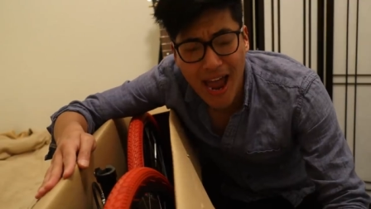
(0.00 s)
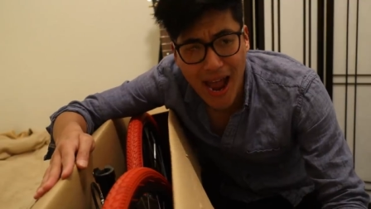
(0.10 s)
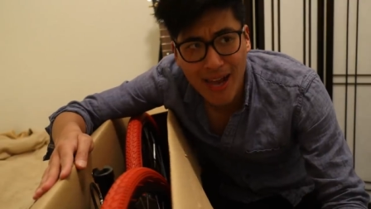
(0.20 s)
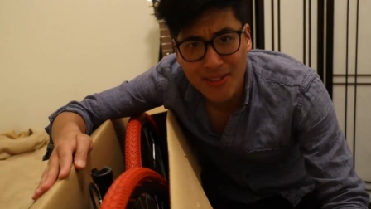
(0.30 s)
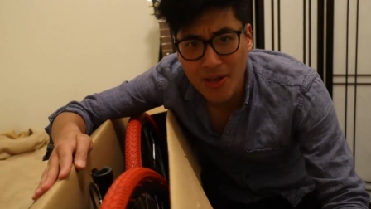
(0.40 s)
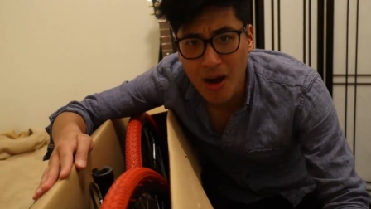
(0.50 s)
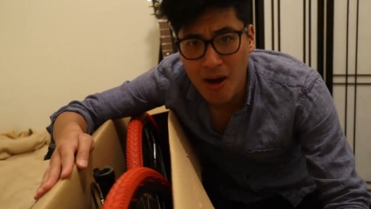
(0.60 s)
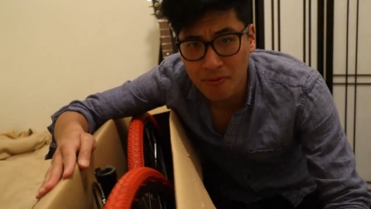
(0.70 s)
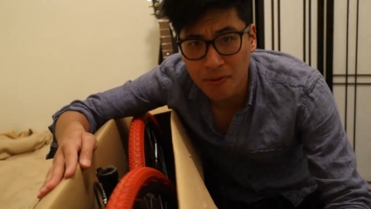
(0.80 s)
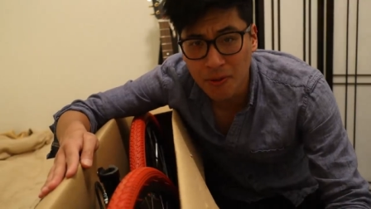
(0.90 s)
as
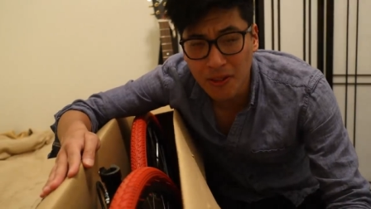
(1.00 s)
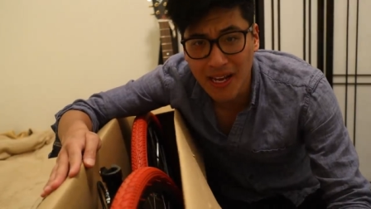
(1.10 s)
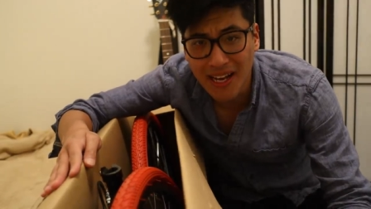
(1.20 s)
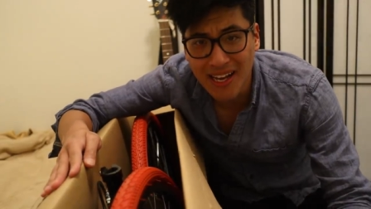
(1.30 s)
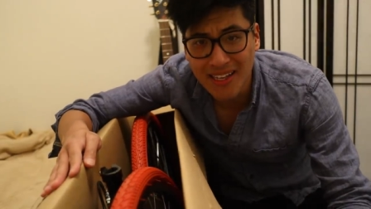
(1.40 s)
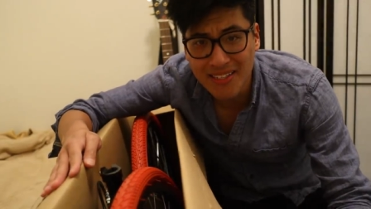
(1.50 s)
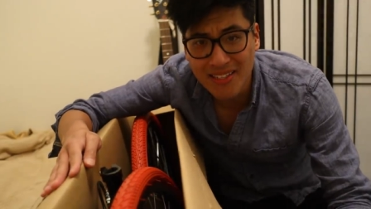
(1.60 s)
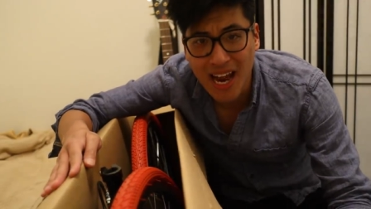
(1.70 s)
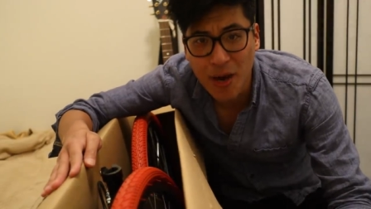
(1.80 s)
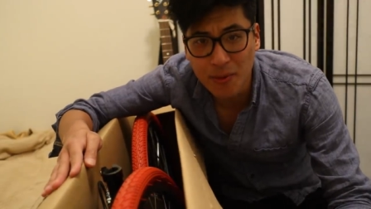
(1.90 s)
awful
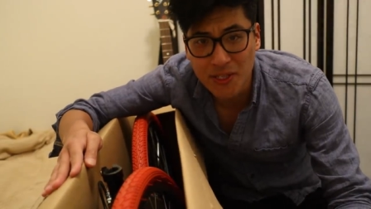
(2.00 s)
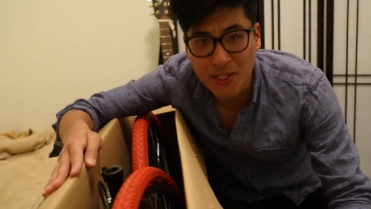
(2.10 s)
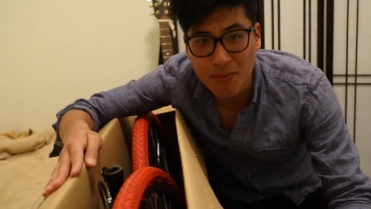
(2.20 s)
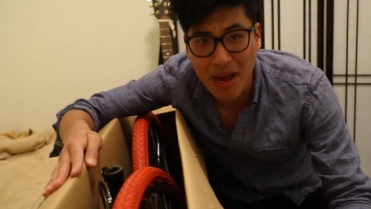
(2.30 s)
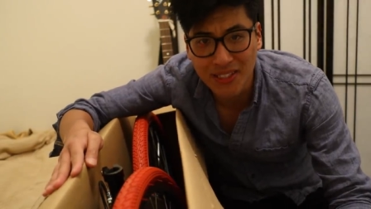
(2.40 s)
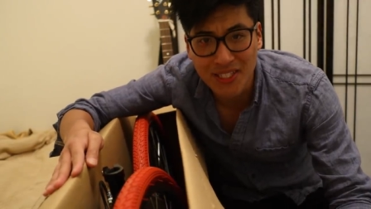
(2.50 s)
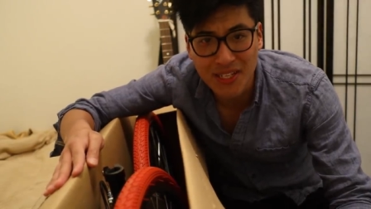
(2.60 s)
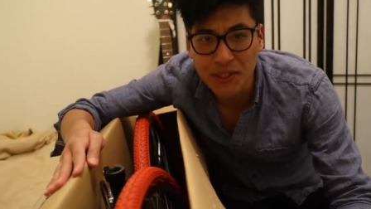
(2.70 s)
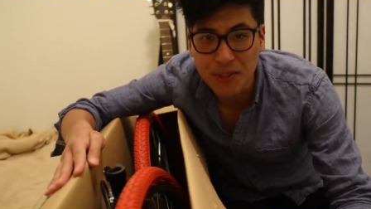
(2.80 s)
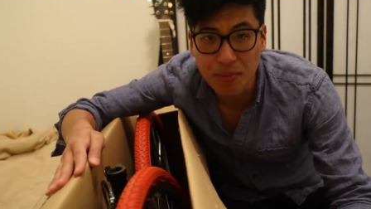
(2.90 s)
as I was
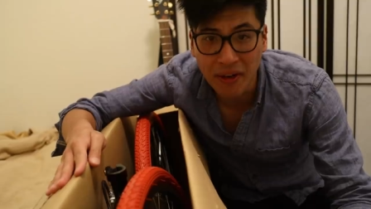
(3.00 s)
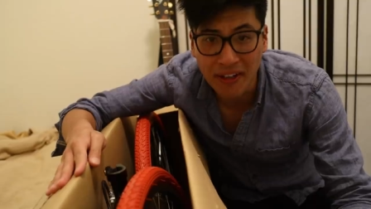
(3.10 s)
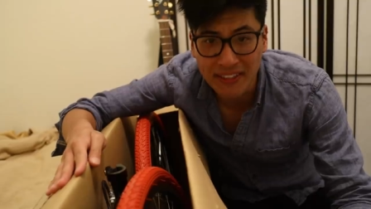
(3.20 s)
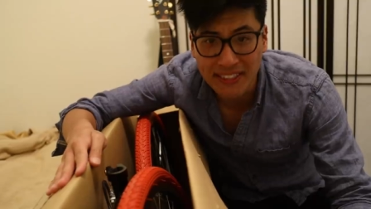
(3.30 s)
expecting it to be.